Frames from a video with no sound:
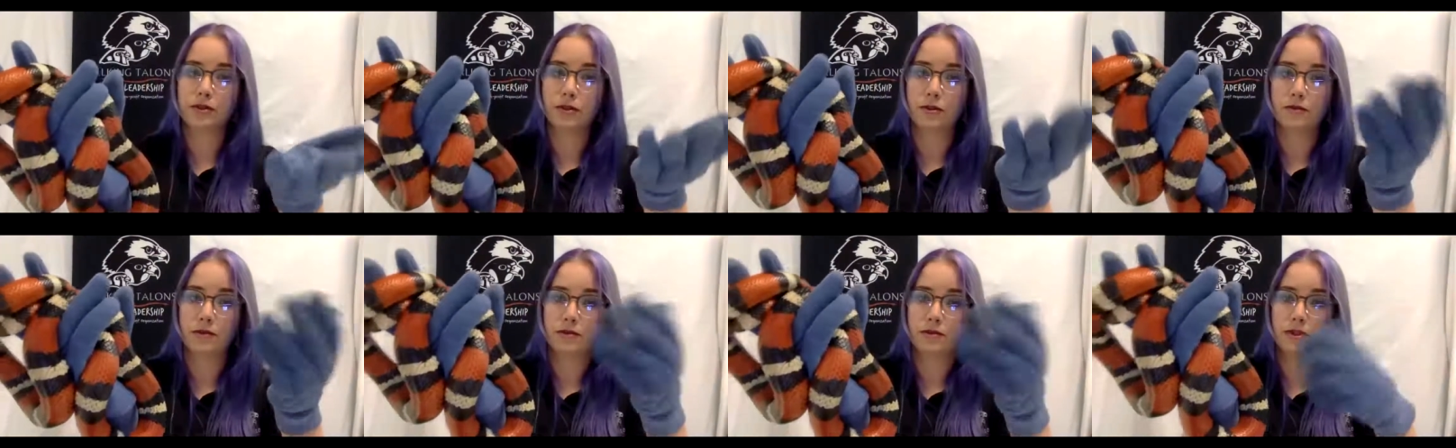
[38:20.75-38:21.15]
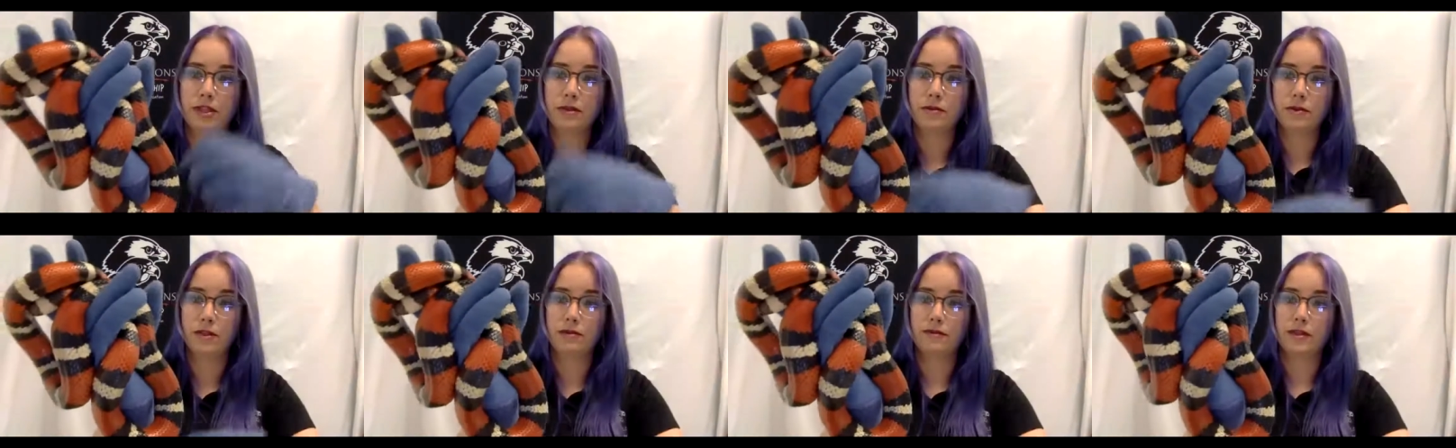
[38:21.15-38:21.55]
So if you
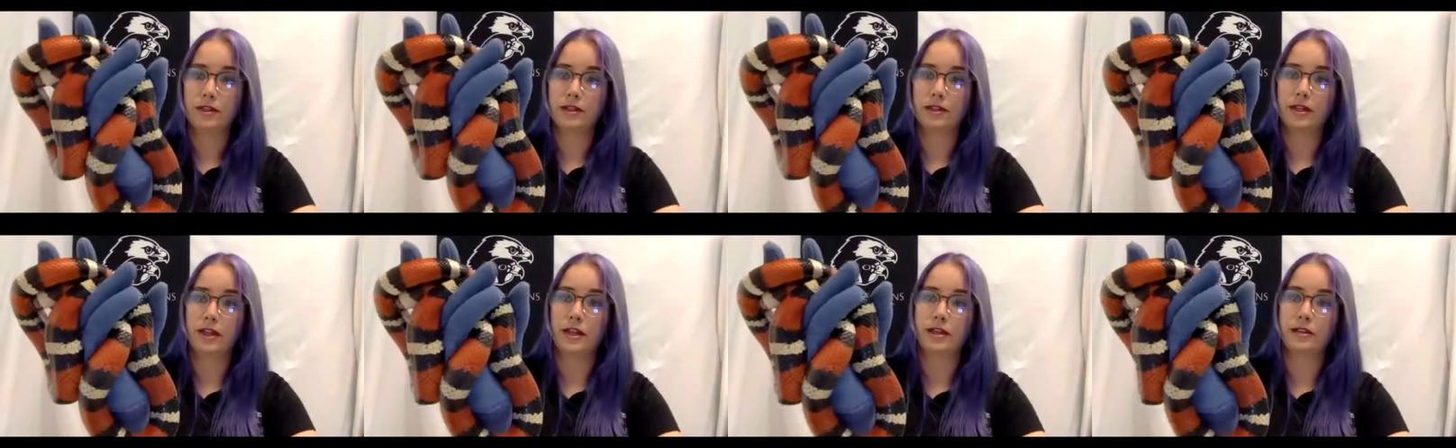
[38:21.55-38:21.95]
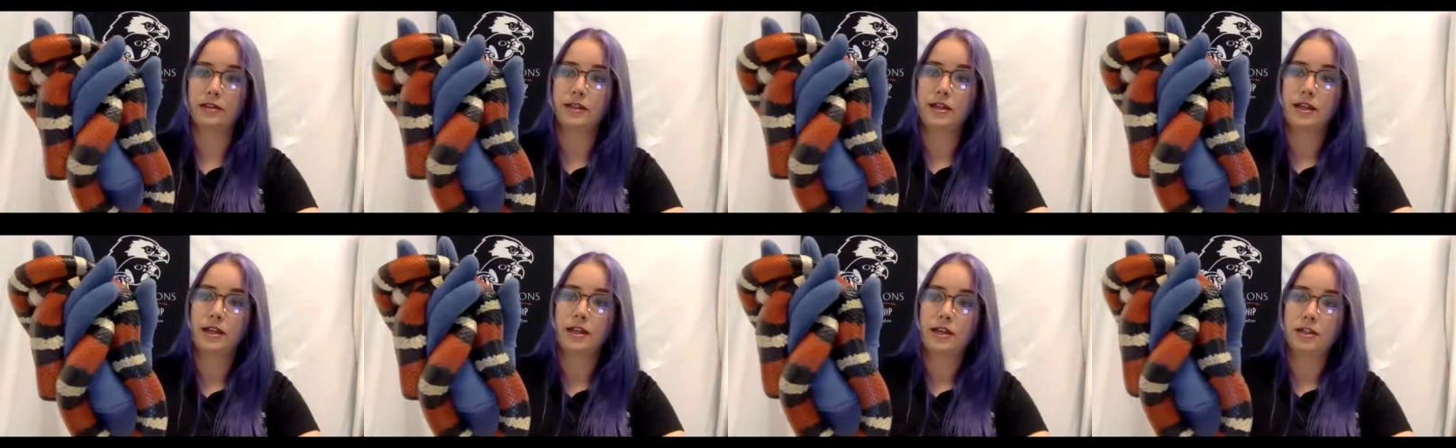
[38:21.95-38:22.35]
see one of these guys,
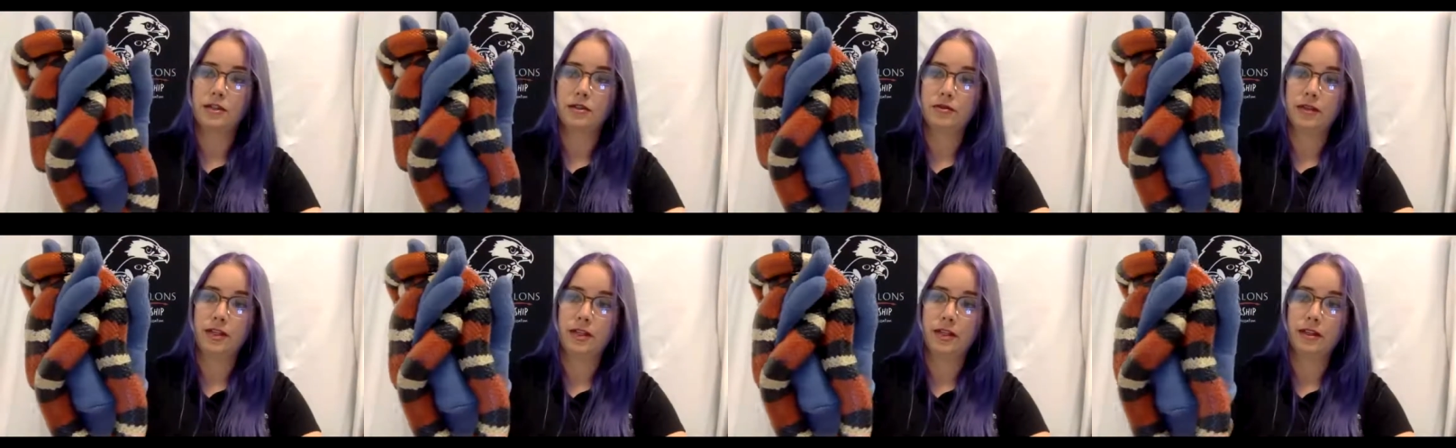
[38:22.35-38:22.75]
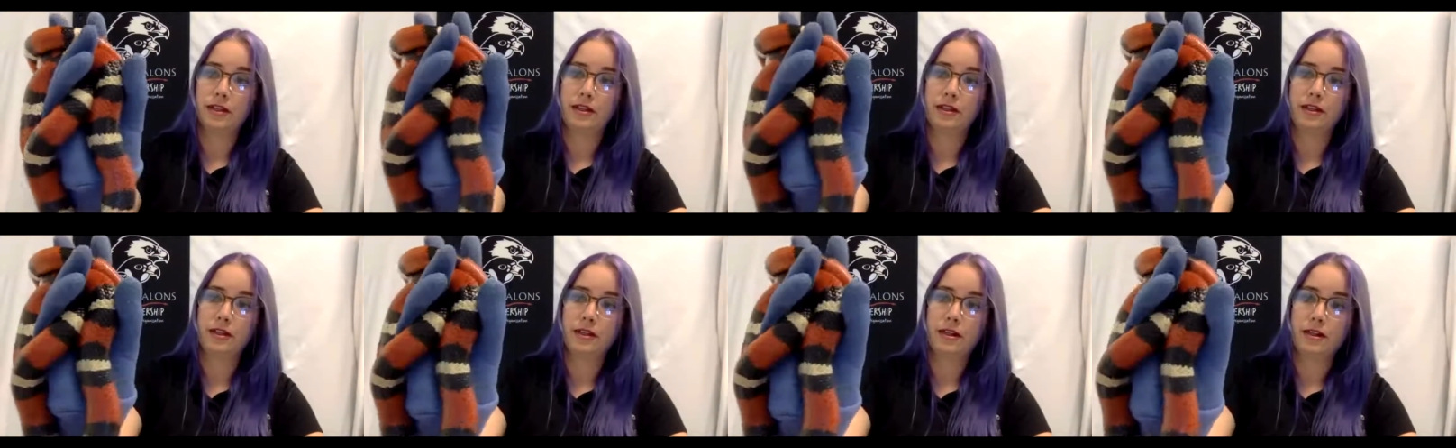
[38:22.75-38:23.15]
you
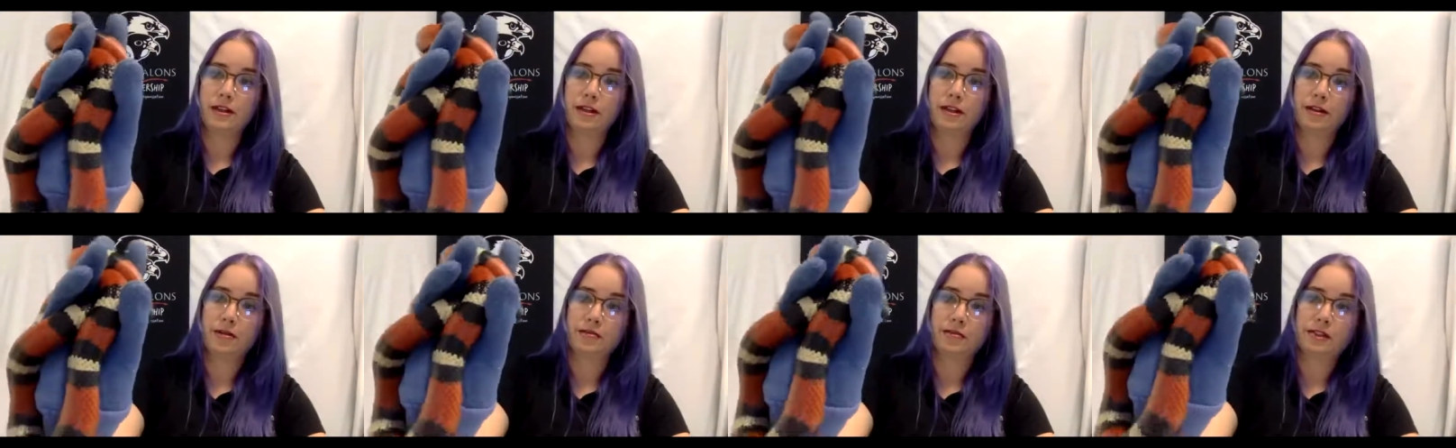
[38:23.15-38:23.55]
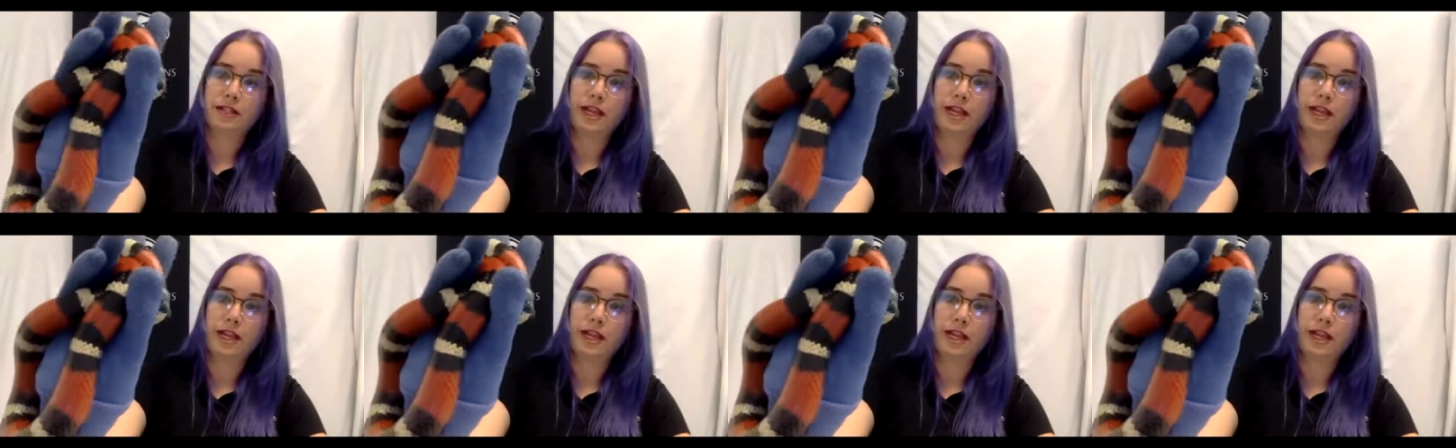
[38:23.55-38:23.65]
can um,